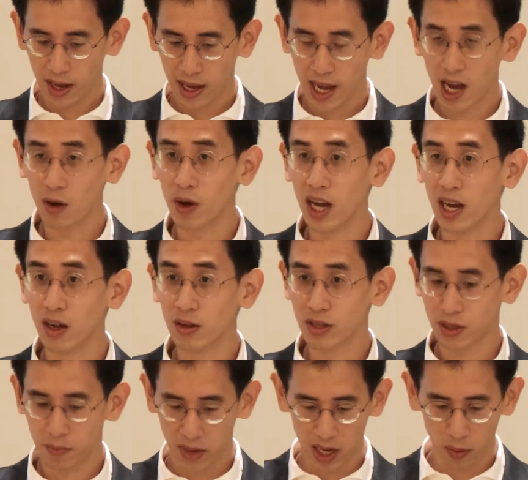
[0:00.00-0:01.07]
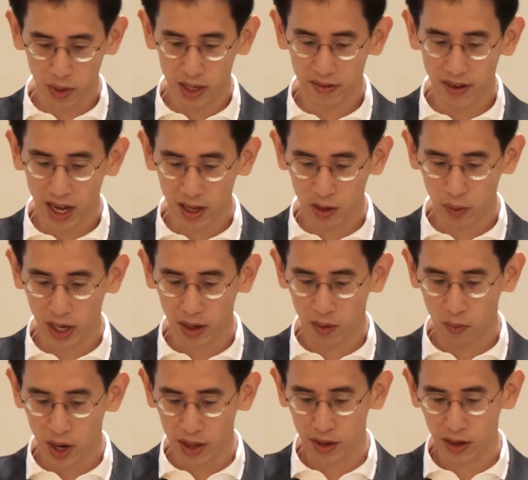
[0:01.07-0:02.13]
How else might we evaluate
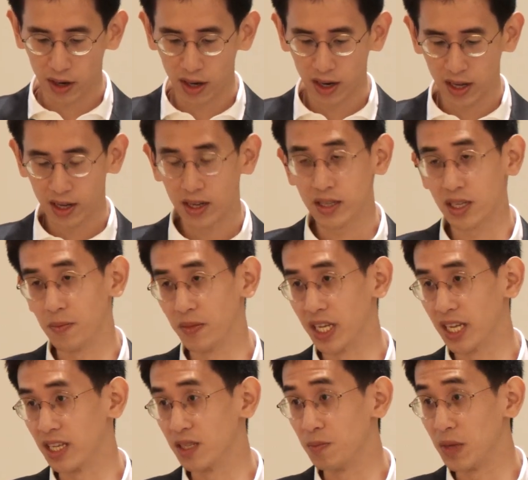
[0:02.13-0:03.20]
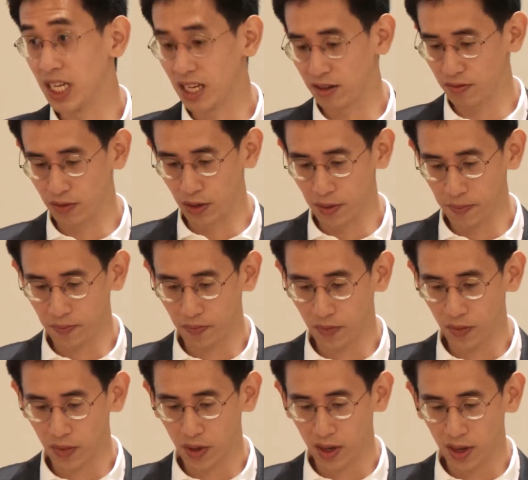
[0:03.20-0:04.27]
whether something is meaningful?
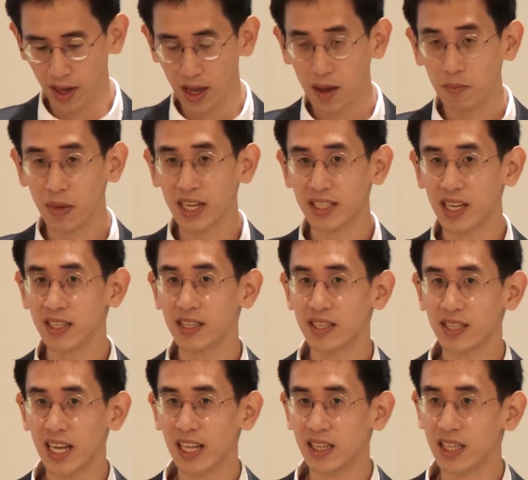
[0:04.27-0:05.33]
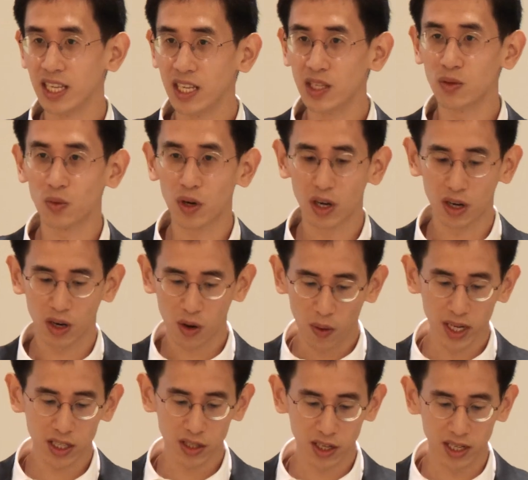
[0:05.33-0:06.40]
My sense is that these were
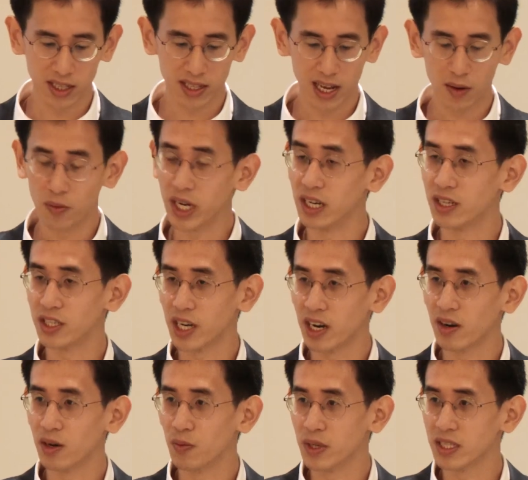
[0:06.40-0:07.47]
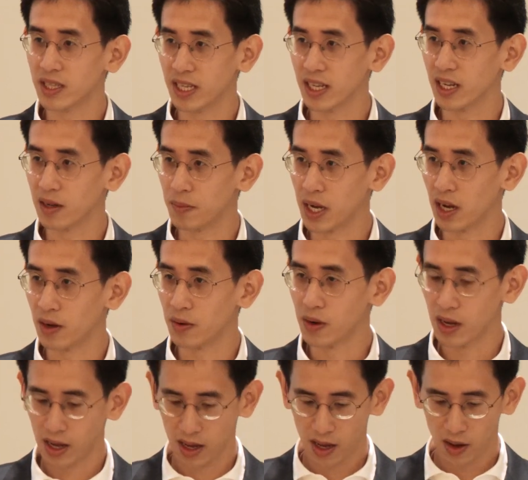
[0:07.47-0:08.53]
questions that Rita Sharon was thinking about
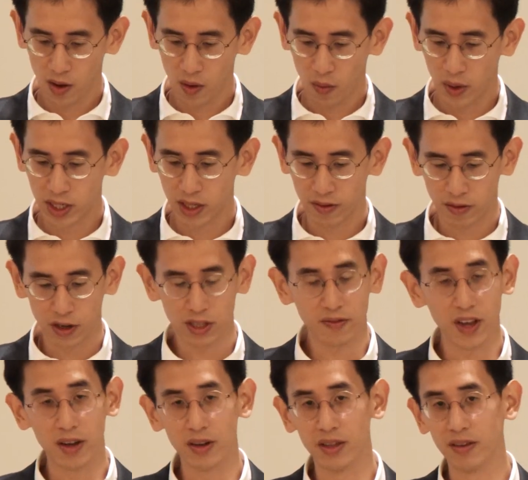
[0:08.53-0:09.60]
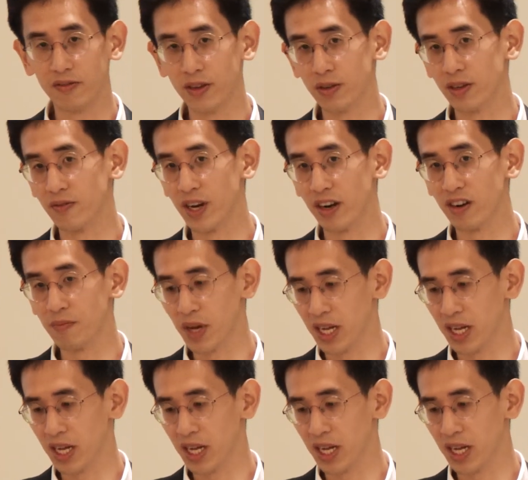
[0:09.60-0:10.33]
when she first founded the field of narrative